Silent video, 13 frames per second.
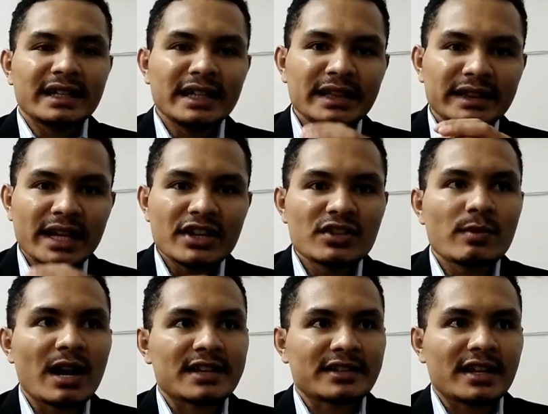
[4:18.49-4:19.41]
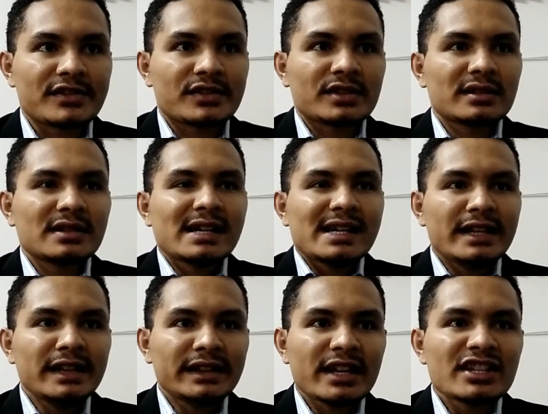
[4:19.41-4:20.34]
Intangible assets.
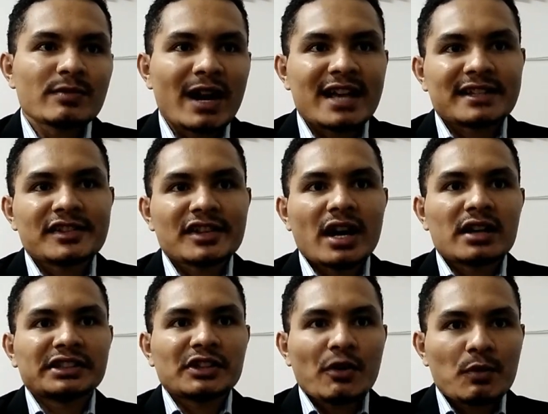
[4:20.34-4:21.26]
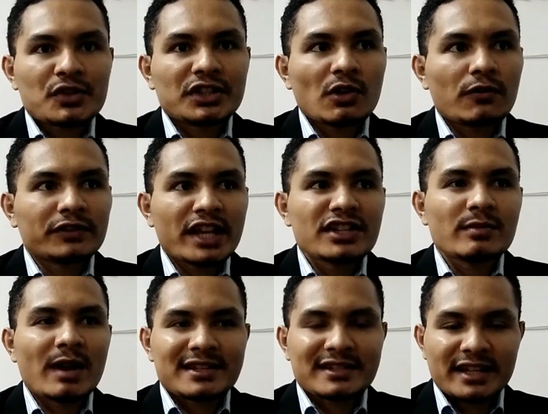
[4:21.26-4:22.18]
Intangible assets are the opposite of
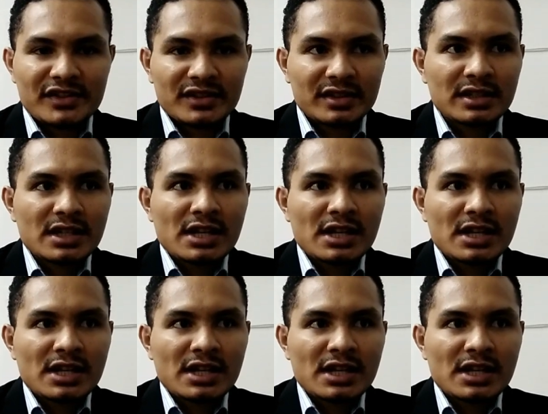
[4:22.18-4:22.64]
tangible assets,